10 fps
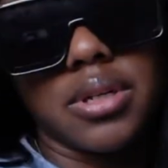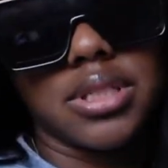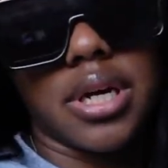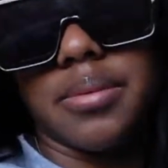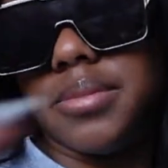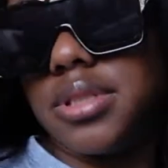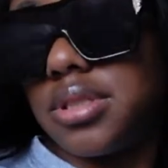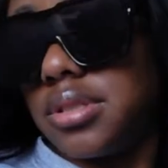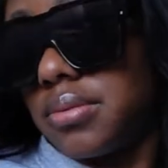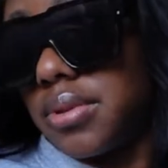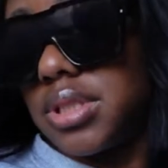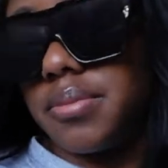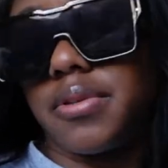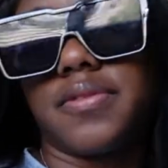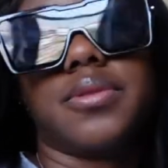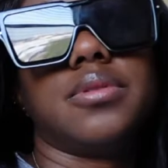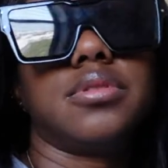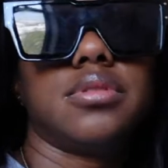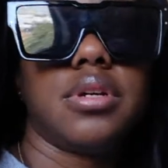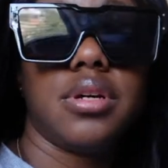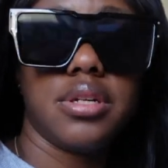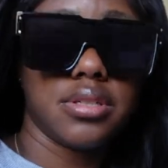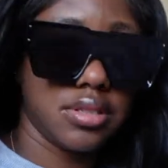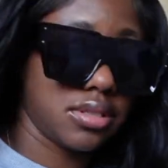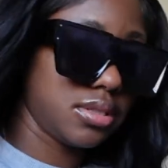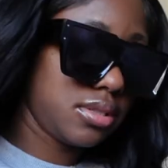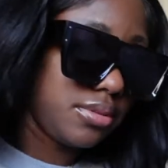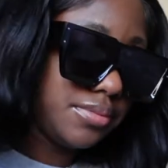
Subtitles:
What time is it? Where's my phone? It's